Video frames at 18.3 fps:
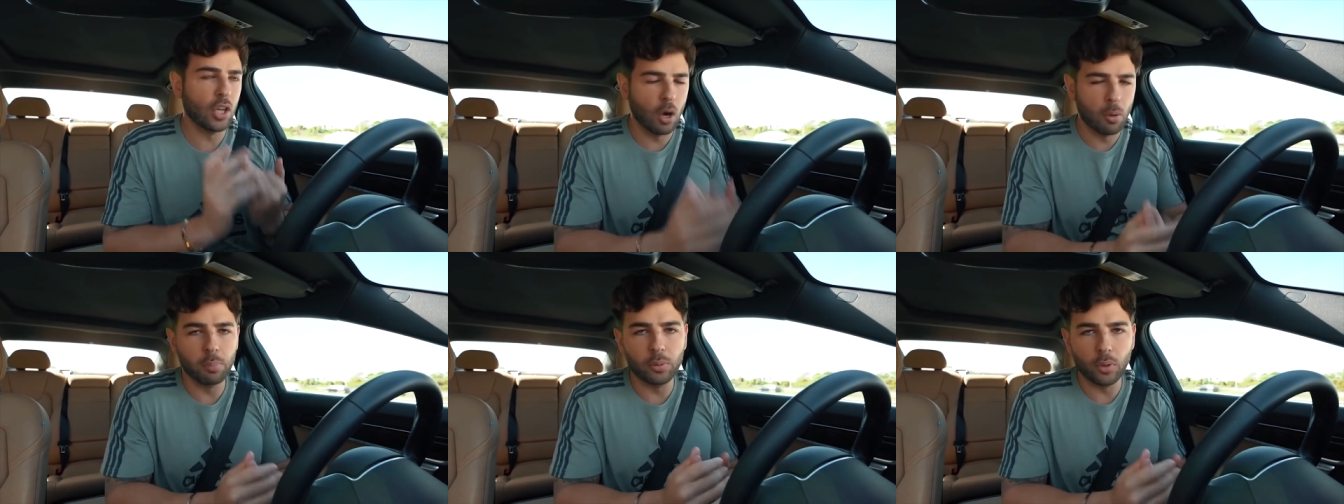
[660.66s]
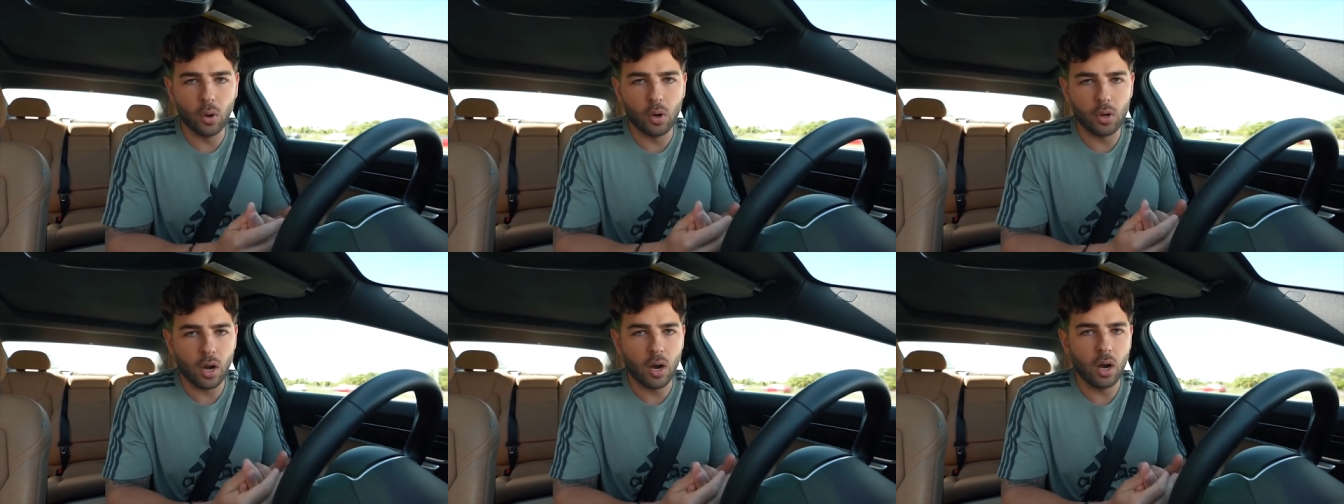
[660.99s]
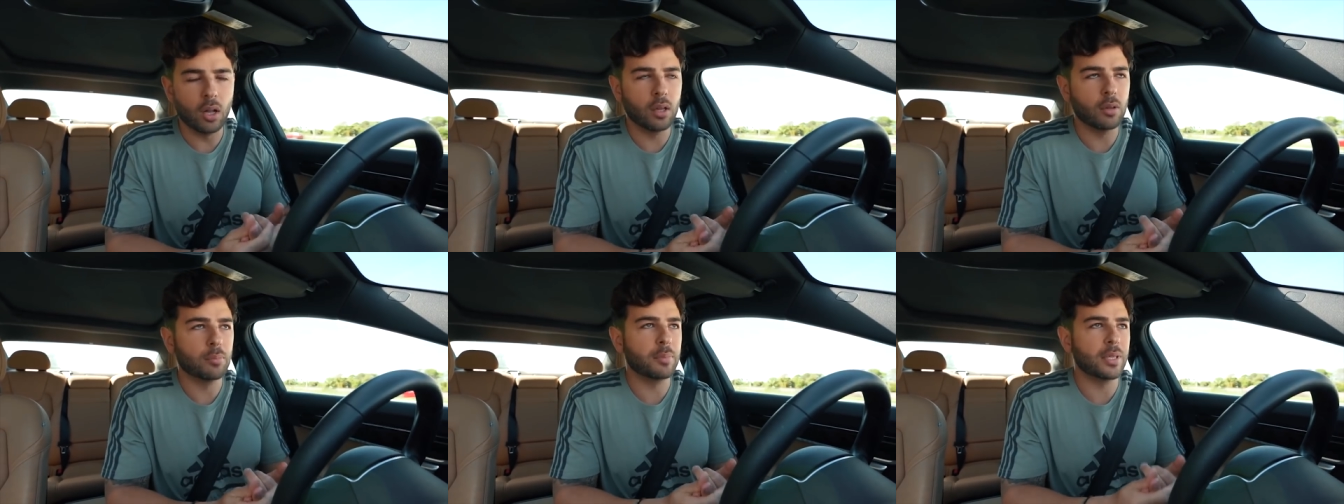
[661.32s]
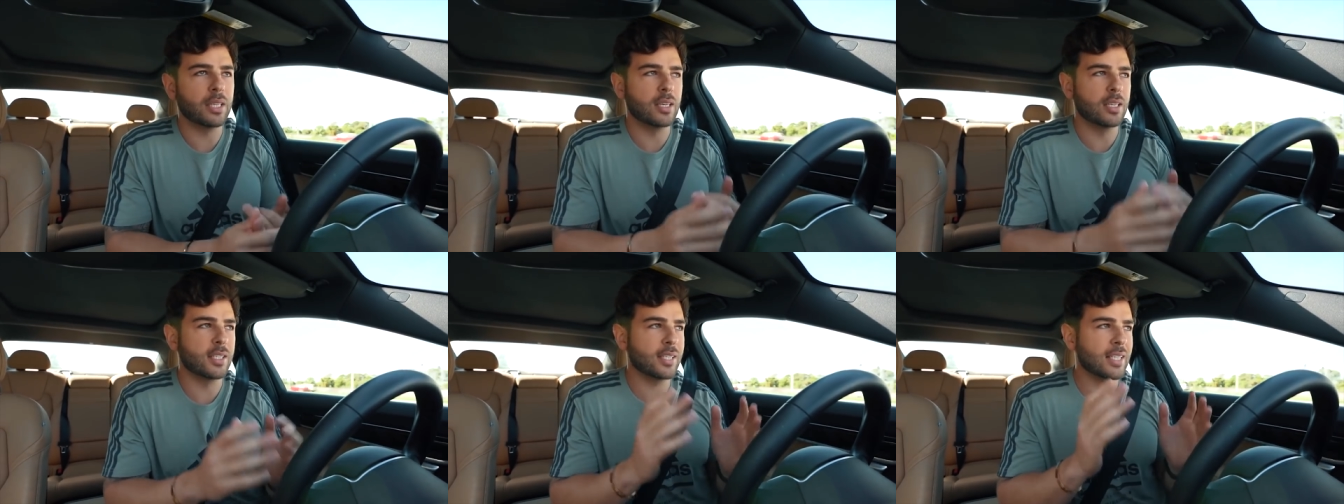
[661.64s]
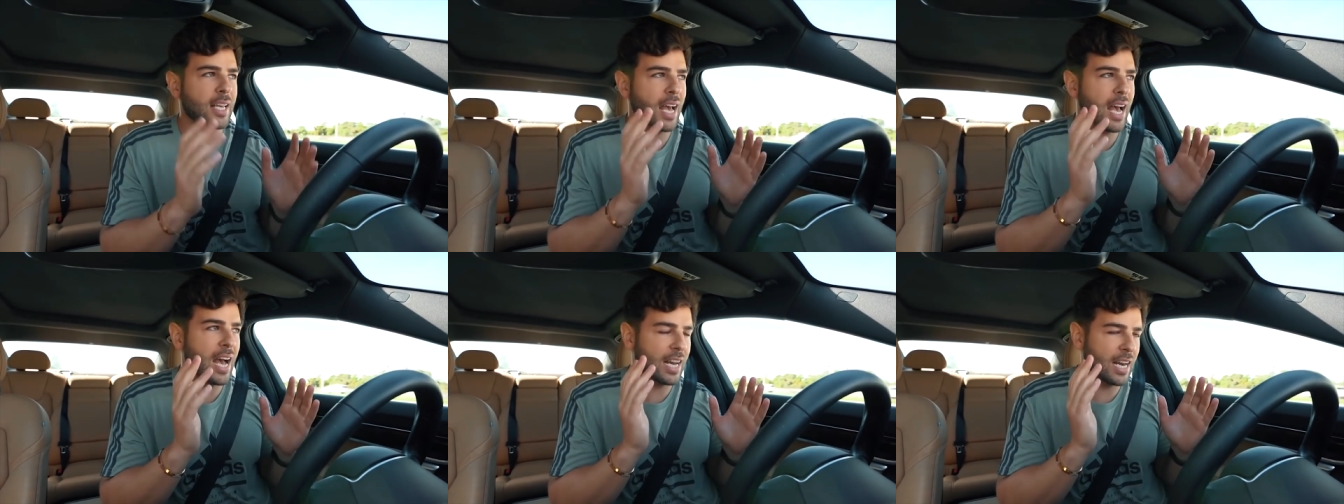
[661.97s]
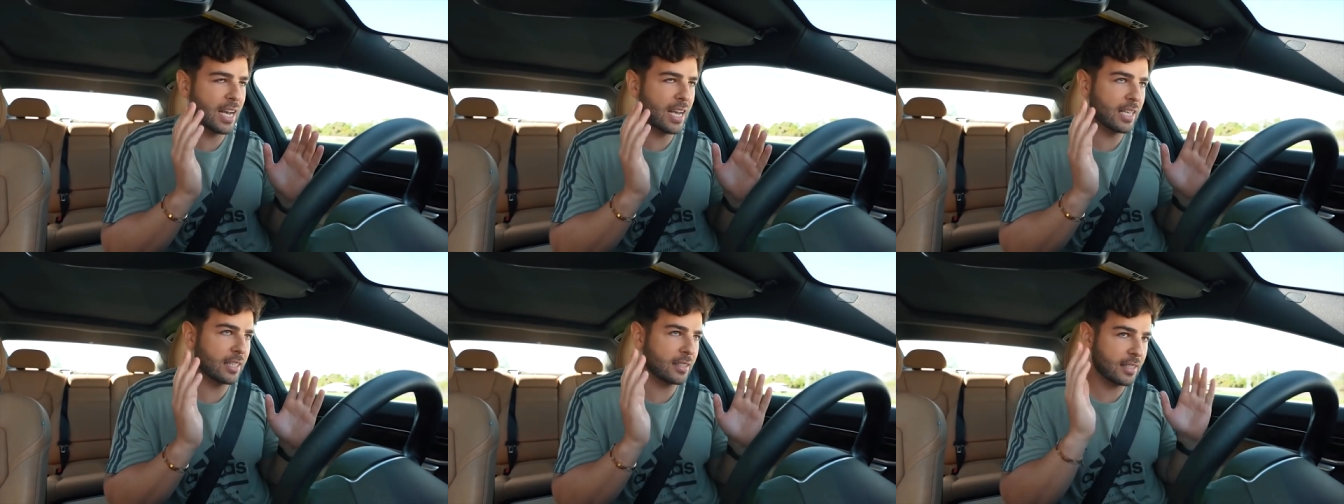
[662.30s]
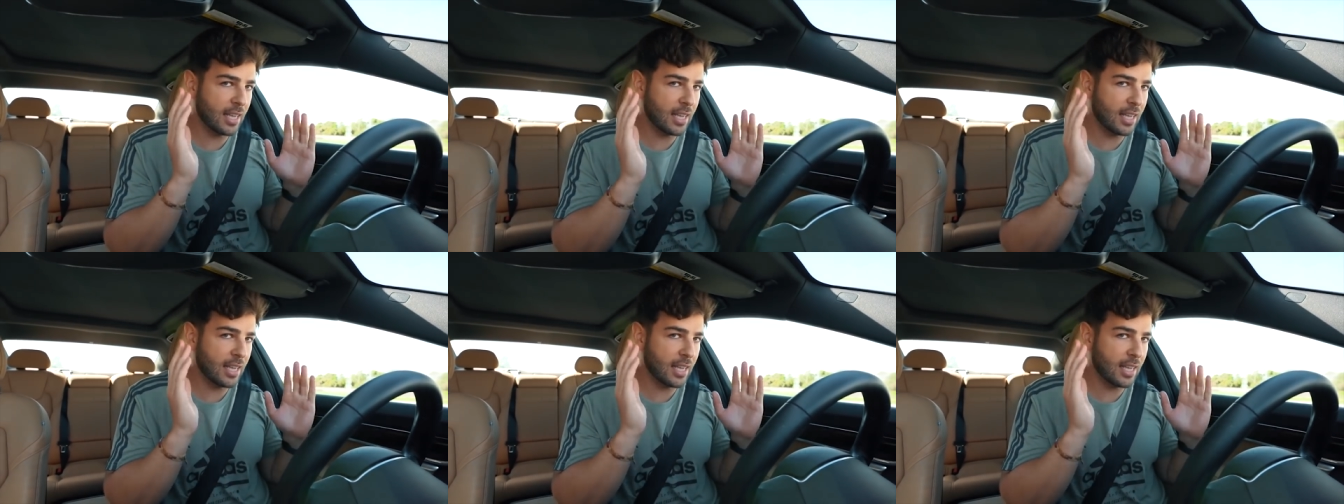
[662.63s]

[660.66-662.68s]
don't blow it all, because had I